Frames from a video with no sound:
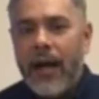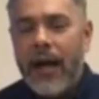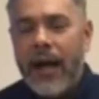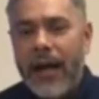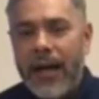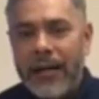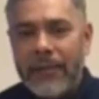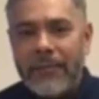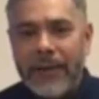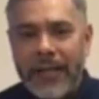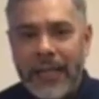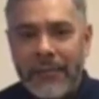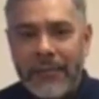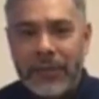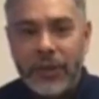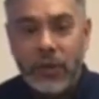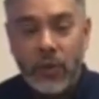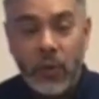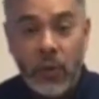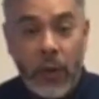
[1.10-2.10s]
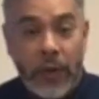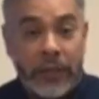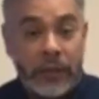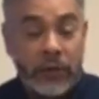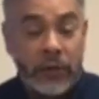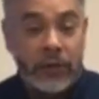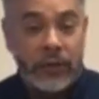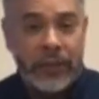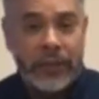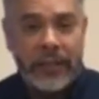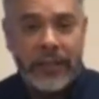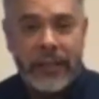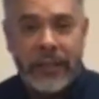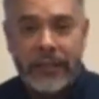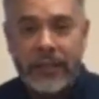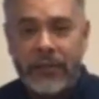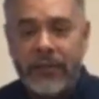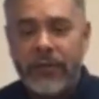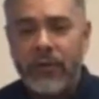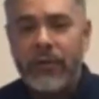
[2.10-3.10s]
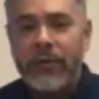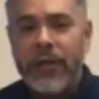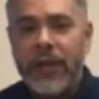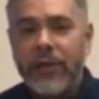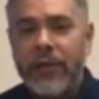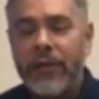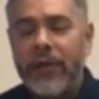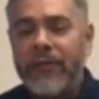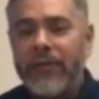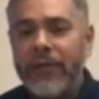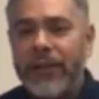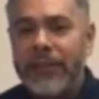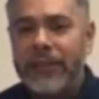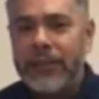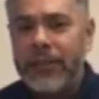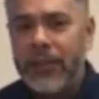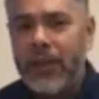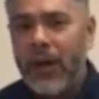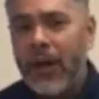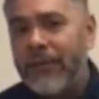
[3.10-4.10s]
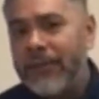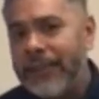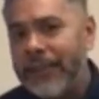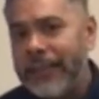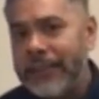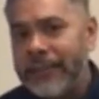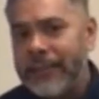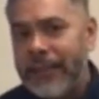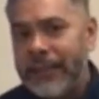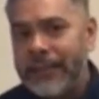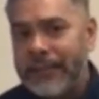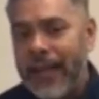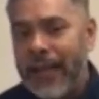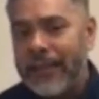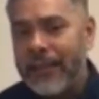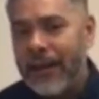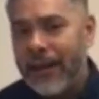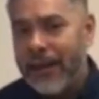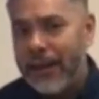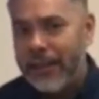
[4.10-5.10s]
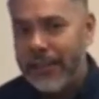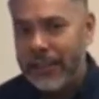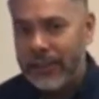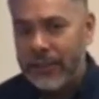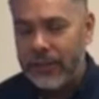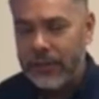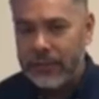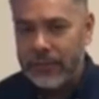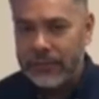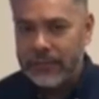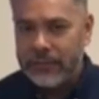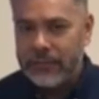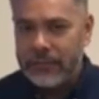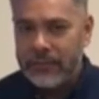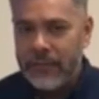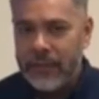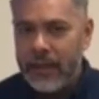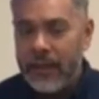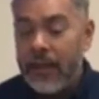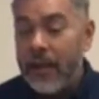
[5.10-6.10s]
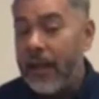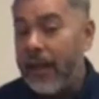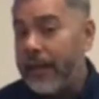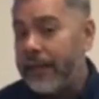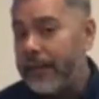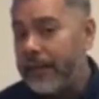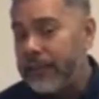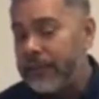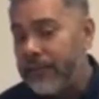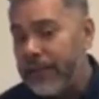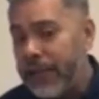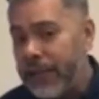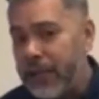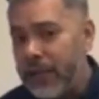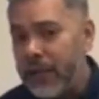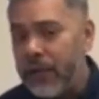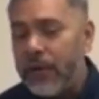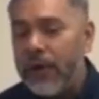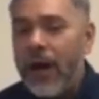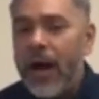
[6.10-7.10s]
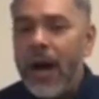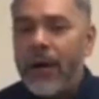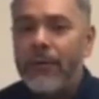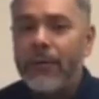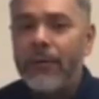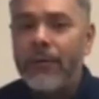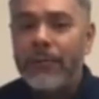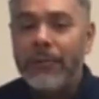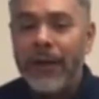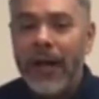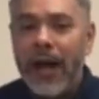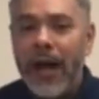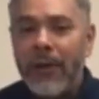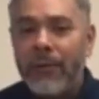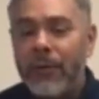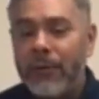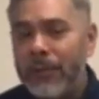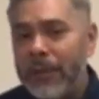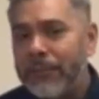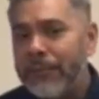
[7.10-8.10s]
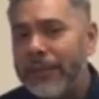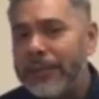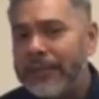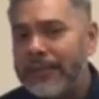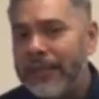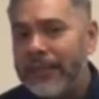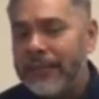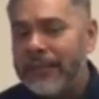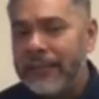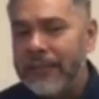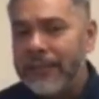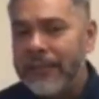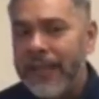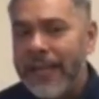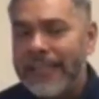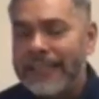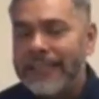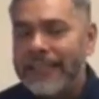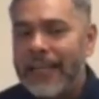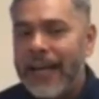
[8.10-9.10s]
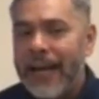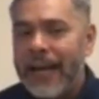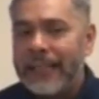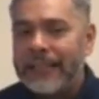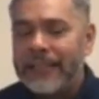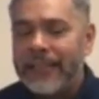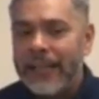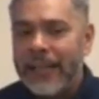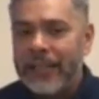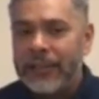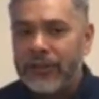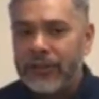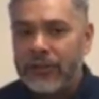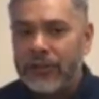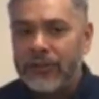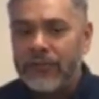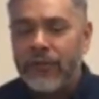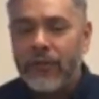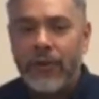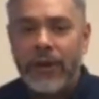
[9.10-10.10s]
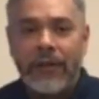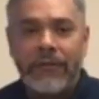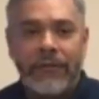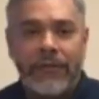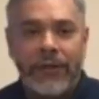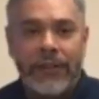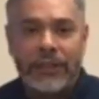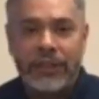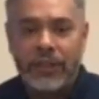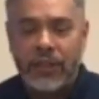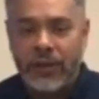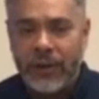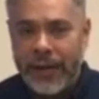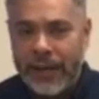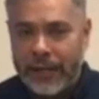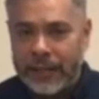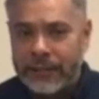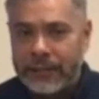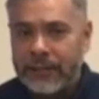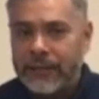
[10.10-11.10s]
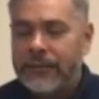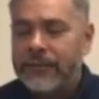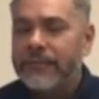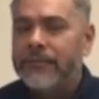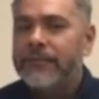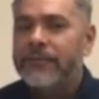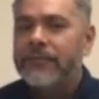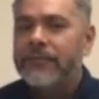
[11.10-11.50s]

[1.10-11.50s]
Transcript: Hi, my name is Luis Rodriguez from the University of Texas at Arlington. In this video, I will be presenting a science lessons for the first graders.